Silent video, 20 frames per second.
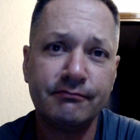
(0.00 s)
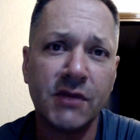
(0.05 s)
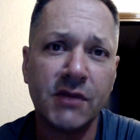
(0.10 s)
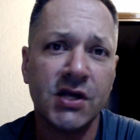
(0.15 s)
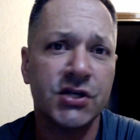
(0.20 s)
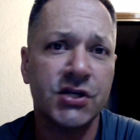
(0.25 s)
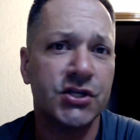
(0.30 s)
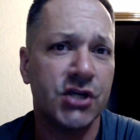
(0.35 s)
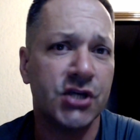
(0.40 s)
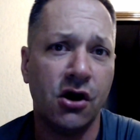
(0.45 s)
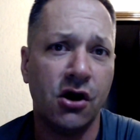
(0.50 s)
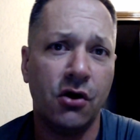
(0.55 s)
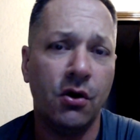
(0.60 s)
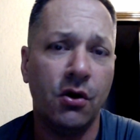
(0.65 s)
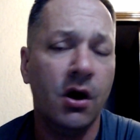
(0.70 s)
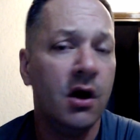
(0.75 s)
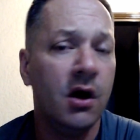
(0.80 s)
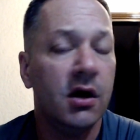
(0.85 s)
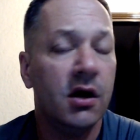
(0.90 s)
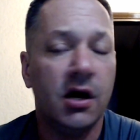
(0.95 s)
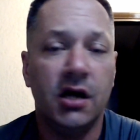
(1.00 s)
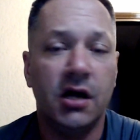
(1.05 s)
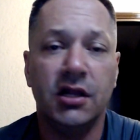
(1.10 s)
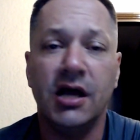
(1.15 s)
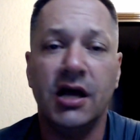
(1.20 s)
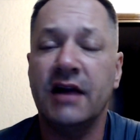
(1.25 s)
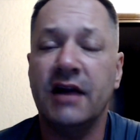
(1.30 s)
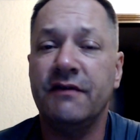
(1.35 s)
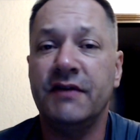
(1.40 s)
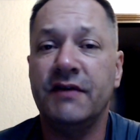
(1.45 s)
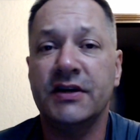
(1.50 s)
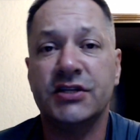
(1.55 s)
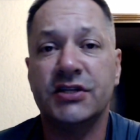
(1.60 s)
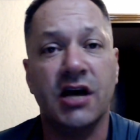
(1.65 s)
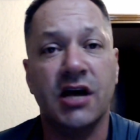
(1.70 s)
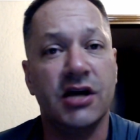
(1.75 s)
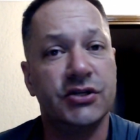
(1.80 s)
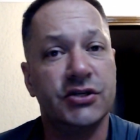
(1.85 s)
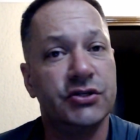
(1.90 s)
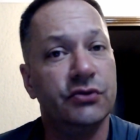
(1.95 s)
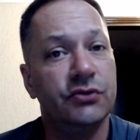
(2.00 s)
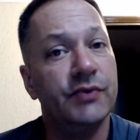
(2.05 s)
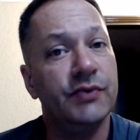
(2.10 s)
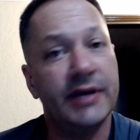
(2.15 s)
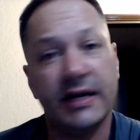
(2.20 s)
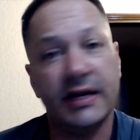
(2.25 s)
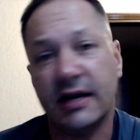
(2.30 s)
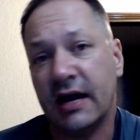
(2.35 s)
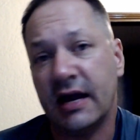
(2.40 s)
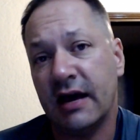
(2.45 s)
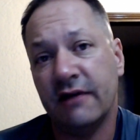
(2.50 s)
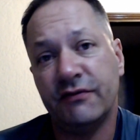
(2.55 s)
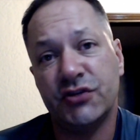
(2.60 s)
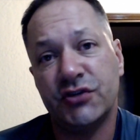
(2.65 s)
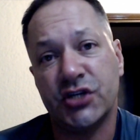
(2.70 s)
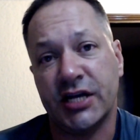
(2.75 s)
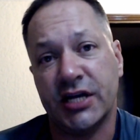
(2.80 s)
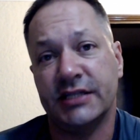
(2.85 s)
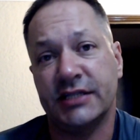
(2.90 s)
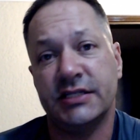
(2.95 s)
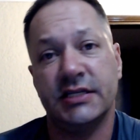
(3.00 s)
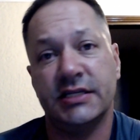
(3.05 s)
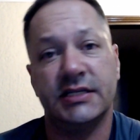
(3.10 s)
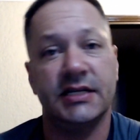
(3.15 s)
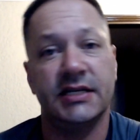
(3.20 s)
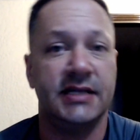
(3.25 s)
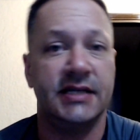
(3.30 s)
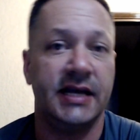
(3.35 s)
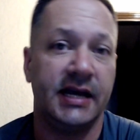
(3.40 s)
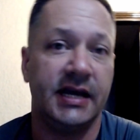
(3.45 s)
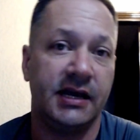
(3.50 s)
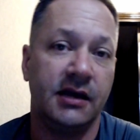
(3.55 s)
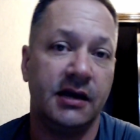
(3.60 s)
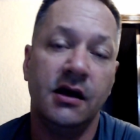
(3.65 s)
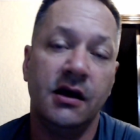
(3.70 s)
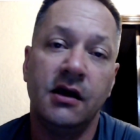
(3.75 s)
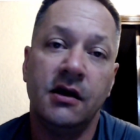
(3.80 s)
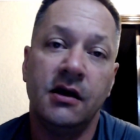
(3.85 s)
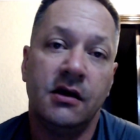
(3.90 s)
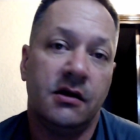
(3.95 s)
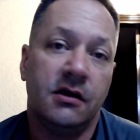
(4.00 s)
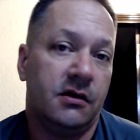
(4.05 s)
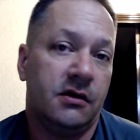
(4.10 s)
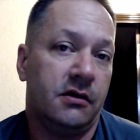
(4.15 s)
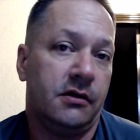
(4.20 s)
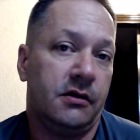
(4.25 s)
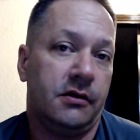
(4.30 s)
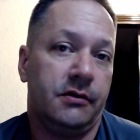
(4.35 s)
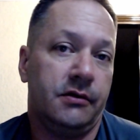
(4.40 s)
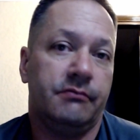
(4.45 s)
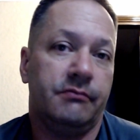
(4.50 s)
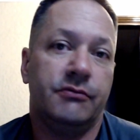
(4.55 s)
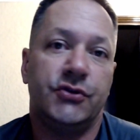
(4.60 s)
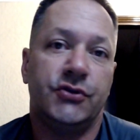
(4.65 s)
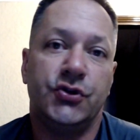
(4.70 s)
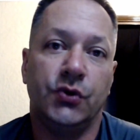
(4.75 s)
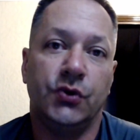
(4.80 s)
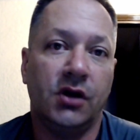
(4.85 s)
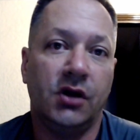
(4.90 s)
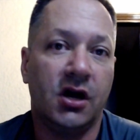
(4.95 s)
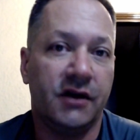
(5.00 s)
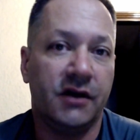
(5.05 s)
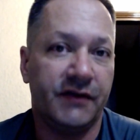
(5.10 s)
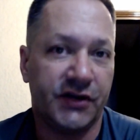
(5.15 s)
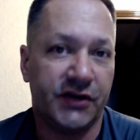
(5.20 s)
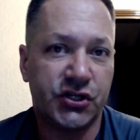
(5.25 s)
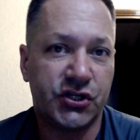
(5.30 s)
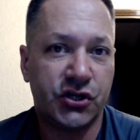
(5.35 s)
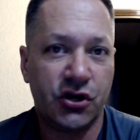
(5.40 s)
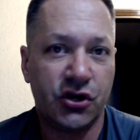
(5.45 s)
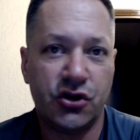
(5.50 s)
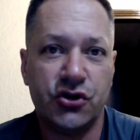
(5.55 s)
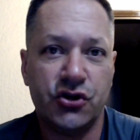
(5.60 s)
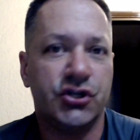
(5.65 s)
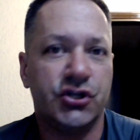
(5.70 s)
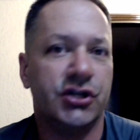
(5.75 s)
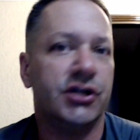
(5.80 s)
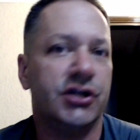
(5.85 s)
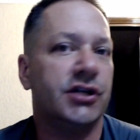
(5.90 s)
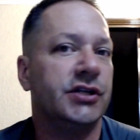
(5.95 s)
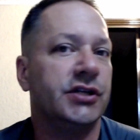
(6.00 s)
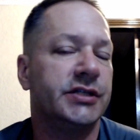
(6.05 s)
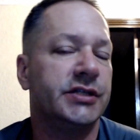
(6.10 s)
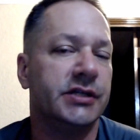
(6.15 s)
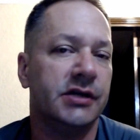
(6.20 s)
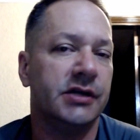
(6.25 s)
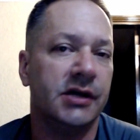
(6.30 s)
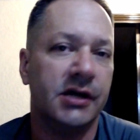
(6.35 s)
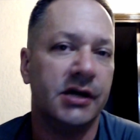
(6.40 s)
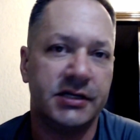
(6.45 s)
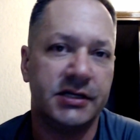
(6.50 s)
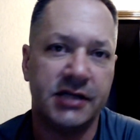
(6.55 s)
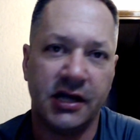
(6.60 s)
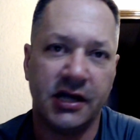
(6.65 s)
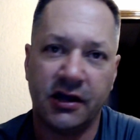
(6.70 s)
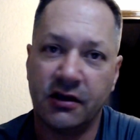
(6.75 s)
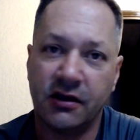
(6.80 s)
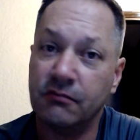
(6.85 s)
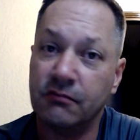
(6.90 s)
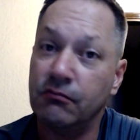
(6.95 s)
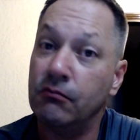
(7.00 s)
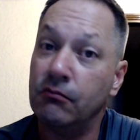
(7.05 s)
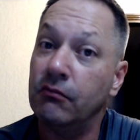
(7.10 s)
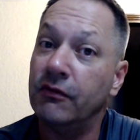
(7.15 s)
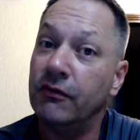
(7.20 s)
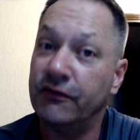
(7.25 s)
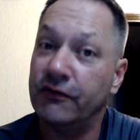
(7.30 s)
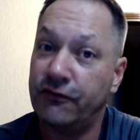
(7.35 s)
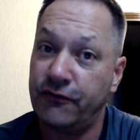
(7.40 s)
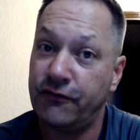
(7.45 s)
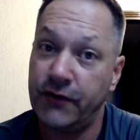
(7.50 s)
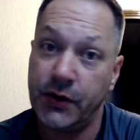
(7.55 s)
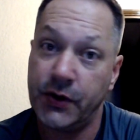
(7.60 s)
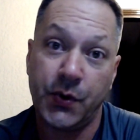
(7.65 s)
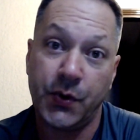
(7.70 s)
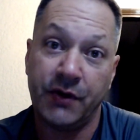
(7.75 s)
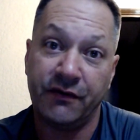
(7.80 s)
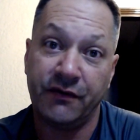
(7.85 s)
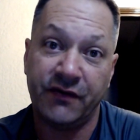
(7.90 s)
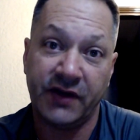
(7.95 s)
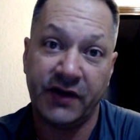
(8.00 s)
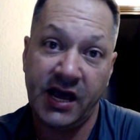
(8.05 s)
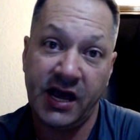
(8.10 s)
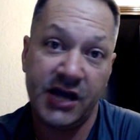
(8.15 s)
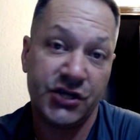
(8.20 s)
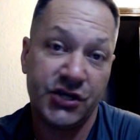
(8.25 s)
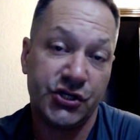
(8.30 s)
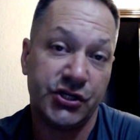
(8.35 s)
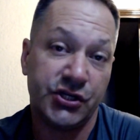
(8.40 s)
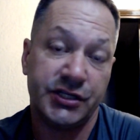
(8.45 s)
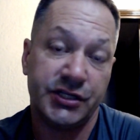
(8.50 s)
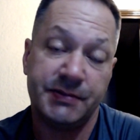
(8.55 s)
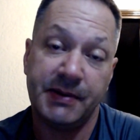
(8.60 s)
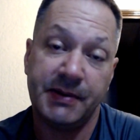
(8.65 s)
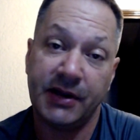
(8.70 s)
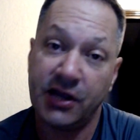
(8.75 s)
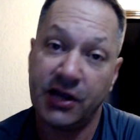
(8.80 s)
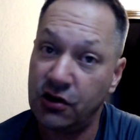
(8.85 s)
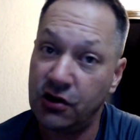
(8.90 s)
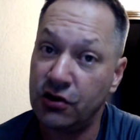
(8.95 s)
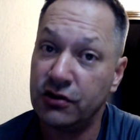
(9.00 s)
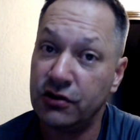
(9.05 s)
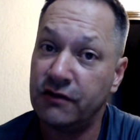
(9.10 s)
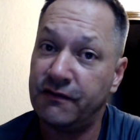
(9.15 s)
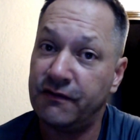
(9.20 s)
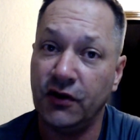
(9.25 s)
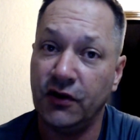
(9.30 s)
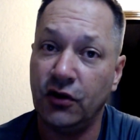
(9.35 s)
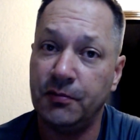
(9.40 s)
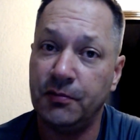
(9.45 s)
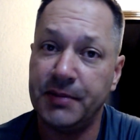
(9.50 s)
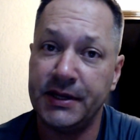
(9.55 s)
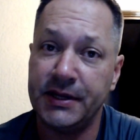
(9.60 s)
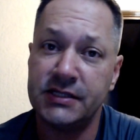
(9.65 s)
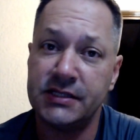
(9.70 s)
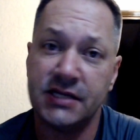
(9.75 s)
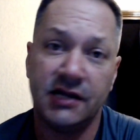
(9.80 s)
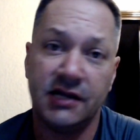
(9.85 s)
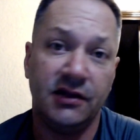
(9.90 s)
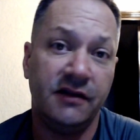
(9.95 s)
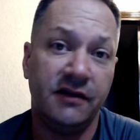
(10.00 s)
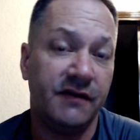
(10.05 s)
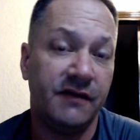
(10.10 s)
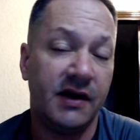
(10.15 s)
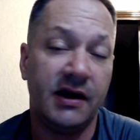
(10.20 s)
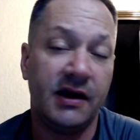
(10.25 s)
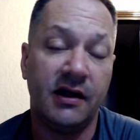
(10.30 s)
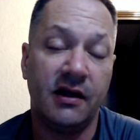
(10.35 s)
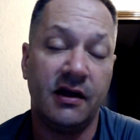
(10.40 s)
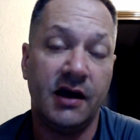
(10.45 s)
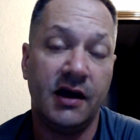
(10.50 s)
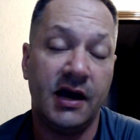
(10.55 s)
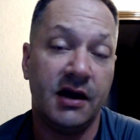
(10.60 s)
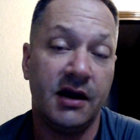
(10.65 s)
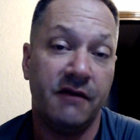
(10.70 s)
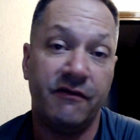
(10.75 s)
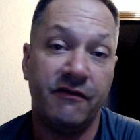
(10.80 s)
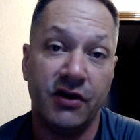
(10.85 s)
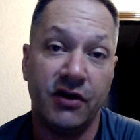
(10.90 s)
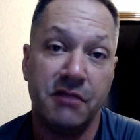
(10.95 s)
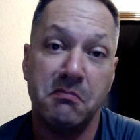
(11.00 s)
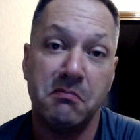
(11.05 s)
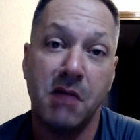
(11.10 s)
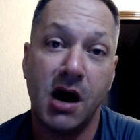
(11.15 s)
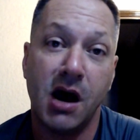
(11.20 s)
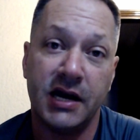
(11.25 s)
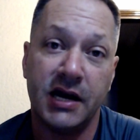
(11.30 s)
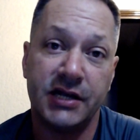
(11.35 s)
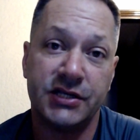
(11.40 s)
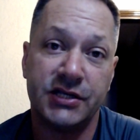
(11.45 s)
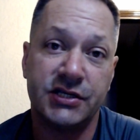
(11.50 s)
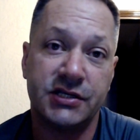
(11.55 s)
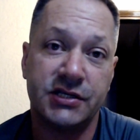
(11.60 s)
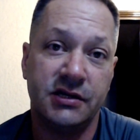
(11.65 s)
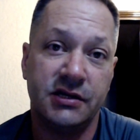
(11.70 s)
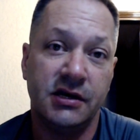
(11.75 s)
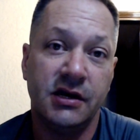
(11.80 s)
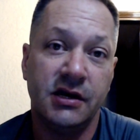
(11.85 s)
So a lot of us also, we didn't have chances to do a lot of excursions, take frequent vacations. But here in the Philippines, I live at a very modest